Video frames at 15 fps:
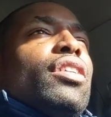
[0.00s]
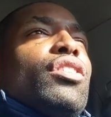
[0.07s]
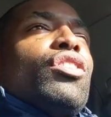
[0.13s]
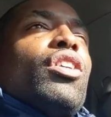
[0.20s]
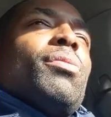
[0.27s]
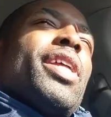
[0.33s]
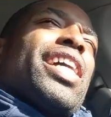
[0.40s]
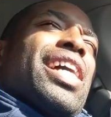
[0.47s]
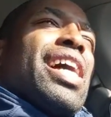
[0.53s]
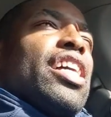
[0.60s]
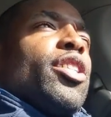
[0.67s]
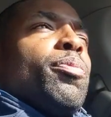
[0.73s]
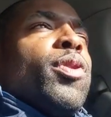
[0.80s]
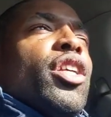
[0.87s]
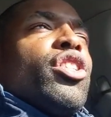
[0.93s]
You know, I'm like,
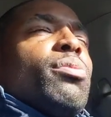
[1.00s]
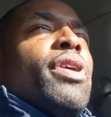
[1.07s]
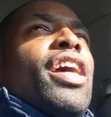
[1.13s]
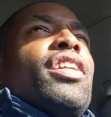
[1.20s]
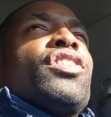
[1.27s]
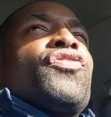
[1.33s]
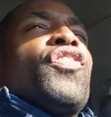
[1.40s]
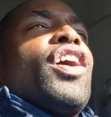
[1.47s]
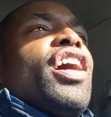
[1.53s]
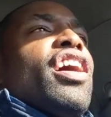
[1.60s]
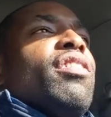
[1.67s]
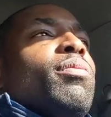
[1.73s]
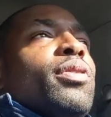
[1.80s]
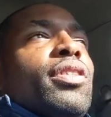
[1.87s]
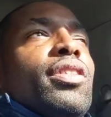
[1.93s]
it's plus or minus
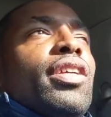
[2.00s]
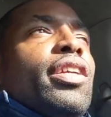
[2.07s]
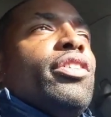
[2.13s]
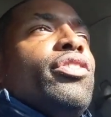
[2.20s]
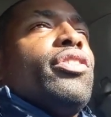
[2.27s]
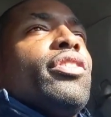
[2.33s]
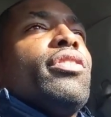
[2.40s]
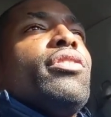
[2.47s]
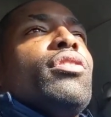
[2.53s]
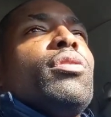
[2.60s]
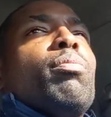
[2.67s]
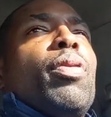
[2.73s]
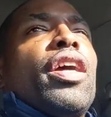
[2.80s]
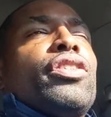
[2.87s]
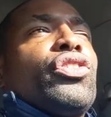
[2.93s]
5, but then you
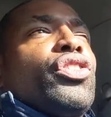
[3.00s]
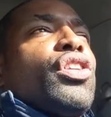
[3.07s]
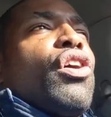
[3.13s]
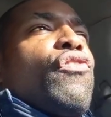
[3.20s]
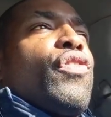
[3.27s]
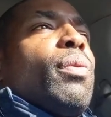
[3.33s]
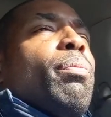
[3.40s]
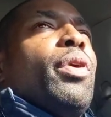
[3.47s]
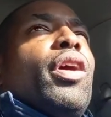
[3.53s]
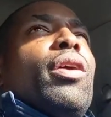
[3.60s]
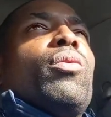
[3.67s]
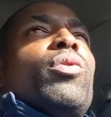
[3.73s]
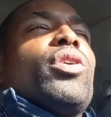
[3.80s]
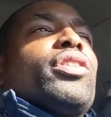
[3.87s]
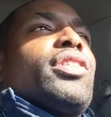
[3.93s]
bite yourself in the
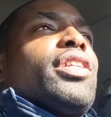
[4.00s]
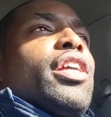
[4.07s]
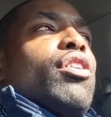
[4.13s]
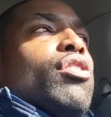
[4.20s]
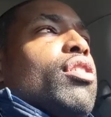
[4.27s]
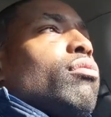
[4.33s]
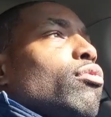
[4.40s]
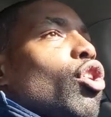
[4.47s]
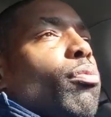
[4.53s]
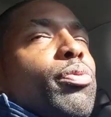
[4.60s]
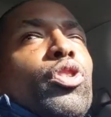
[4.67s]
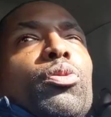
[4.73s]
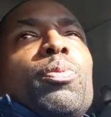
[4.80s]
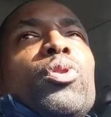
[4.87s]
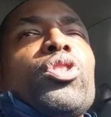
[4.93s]
butt where it's like, oh nope,
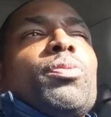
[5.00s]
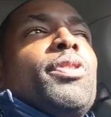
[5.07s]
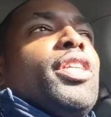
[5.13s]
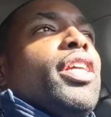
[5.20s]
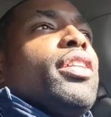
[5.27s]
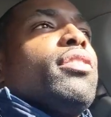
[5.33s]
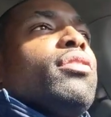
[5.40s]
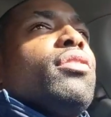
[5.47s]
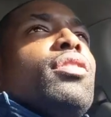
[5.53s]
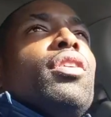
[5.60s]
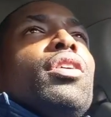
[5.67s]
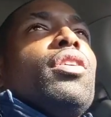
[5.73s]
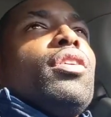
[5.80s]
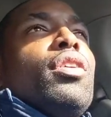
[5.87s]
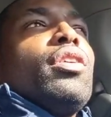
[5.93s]
you're supposed to be getting,
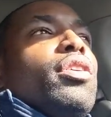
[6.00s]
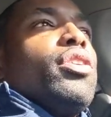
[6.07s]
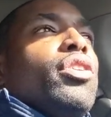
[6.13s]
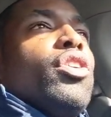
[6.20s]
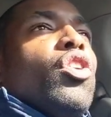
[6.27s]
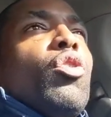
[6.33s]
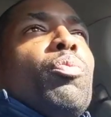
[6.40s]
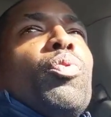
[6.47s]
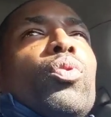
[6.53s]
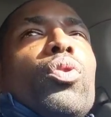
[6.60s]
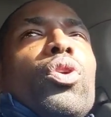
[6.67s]
you know,